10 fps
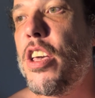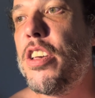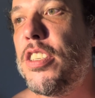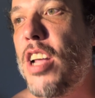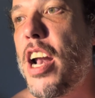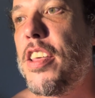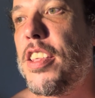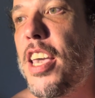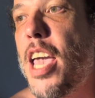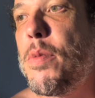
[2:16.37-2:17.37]
You study the
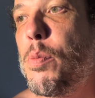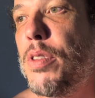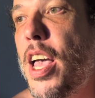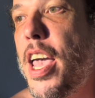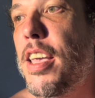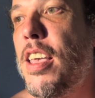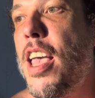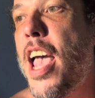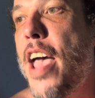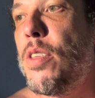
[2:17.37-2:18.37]
game you're playing
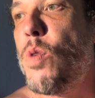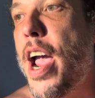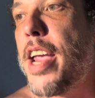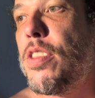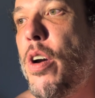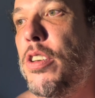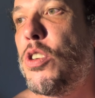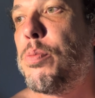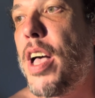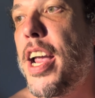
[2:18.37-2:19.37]
and the way those
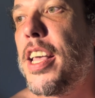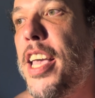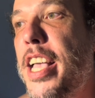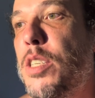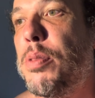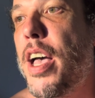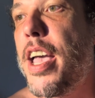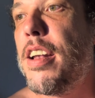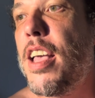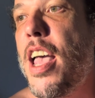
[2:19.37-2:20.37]
you play it against play
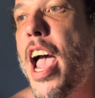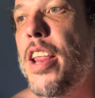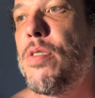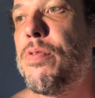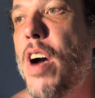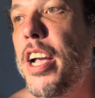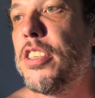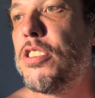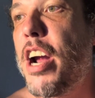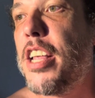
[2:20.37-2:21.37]
it, and you fucking
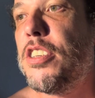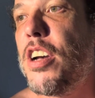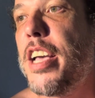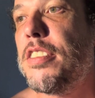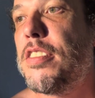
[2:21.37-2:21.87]
strategize.